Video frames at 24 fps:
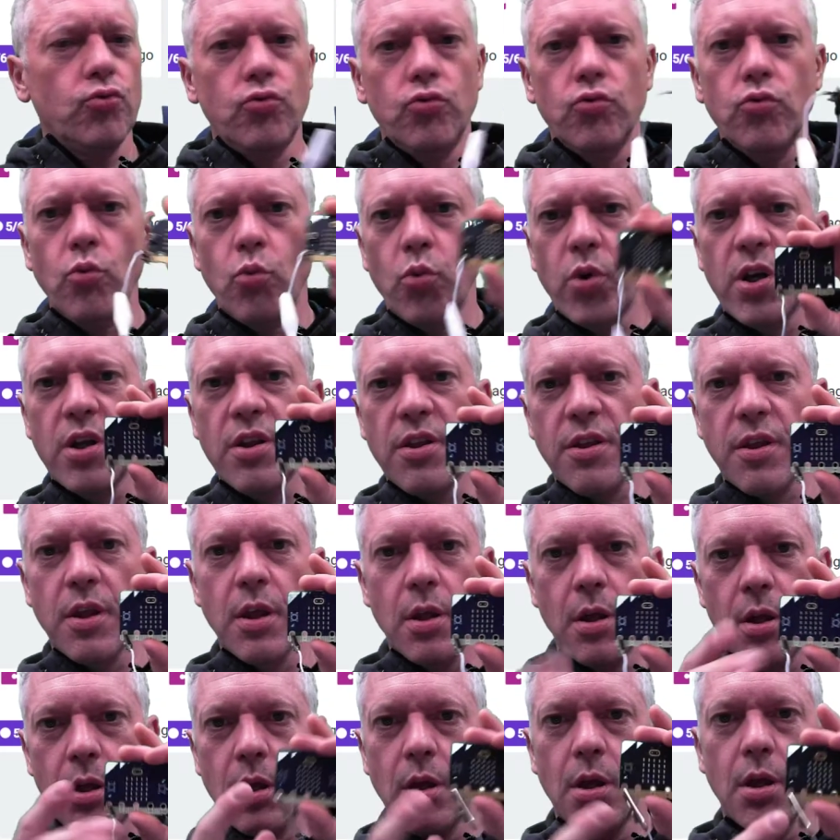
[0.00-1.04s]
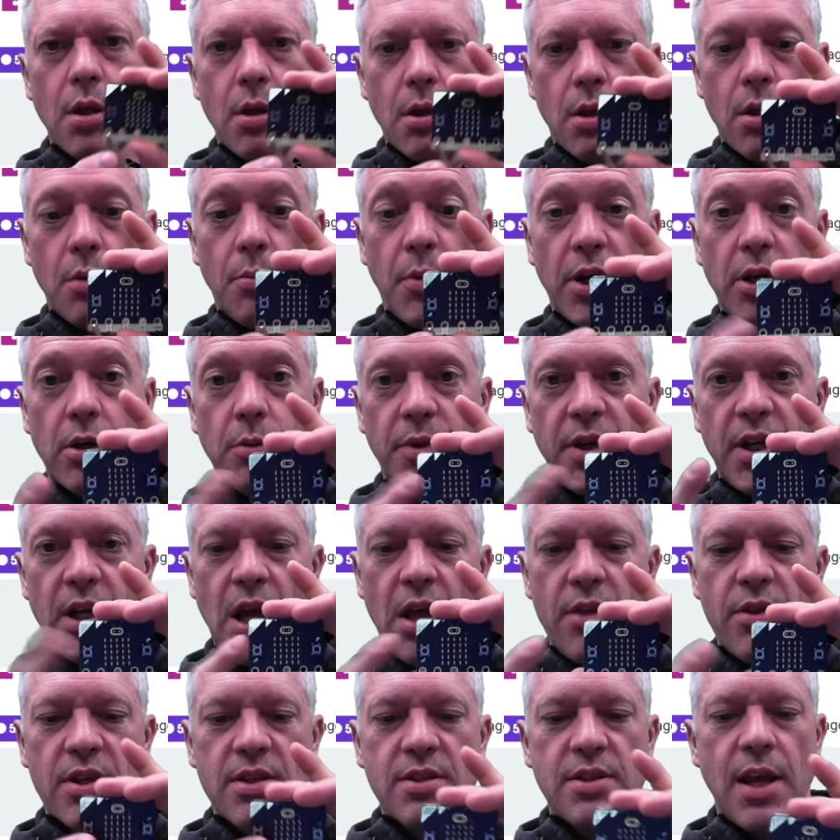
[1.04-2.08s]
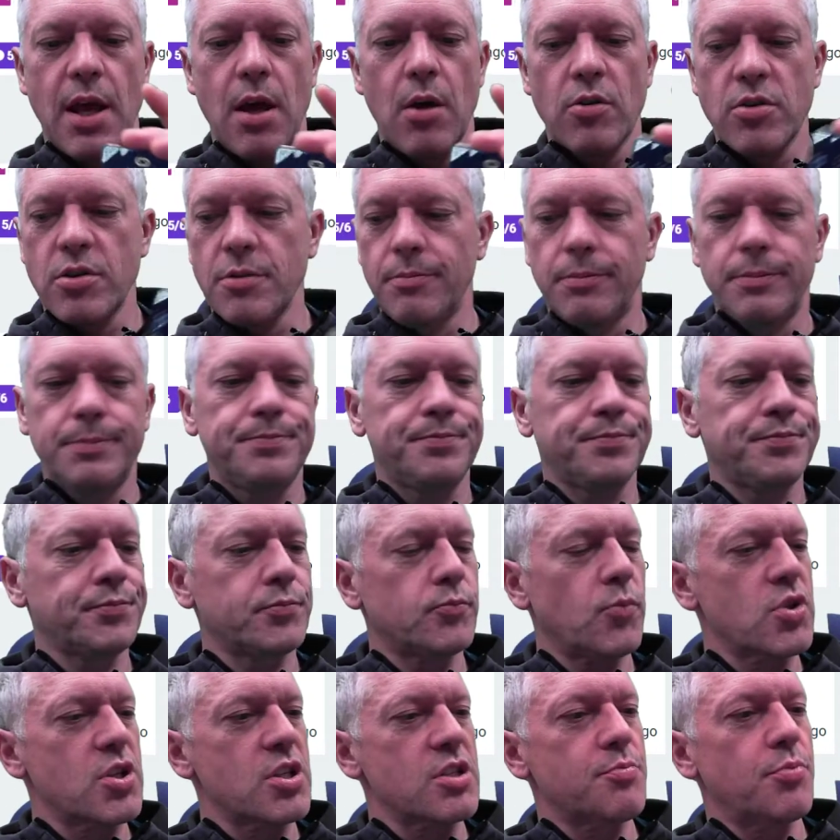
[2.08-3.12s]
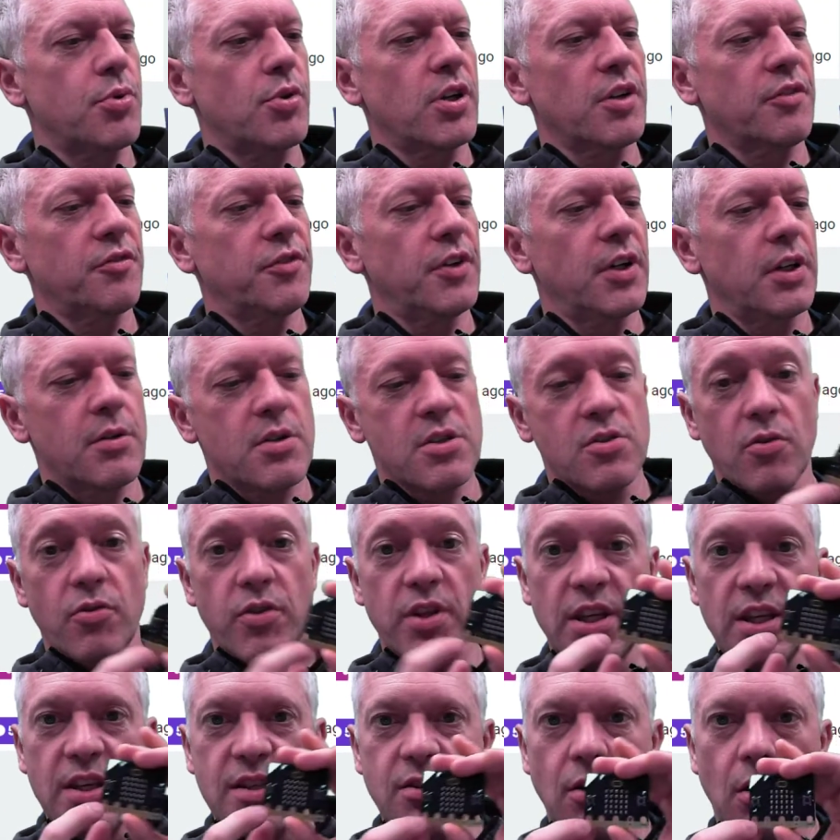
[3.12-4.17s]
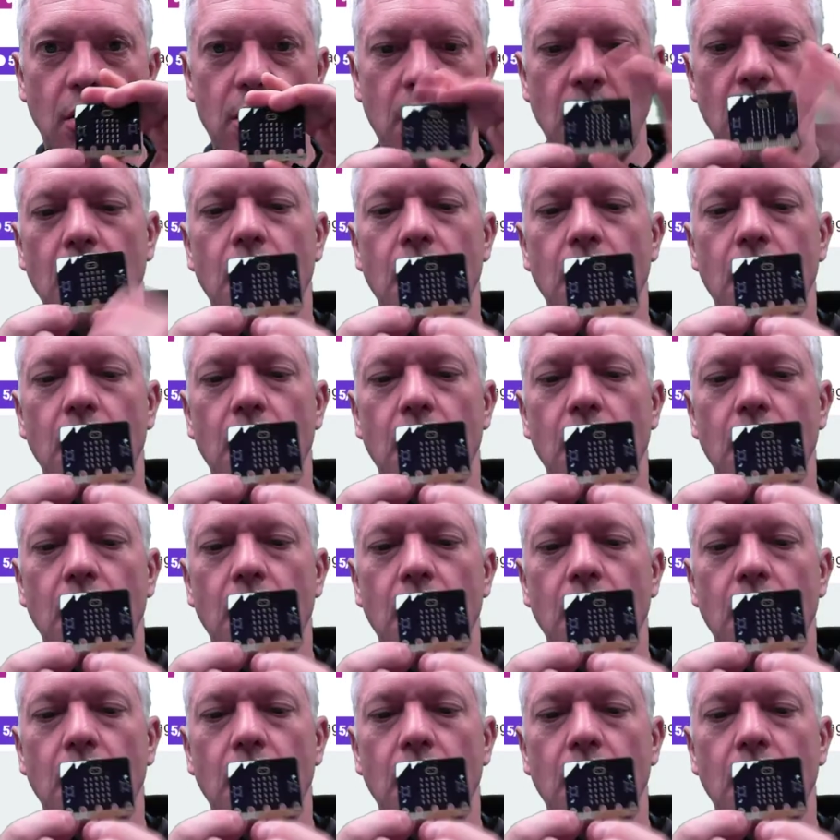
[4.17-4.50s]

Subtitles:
with the microbit and the sound, which is pretty fun. So these are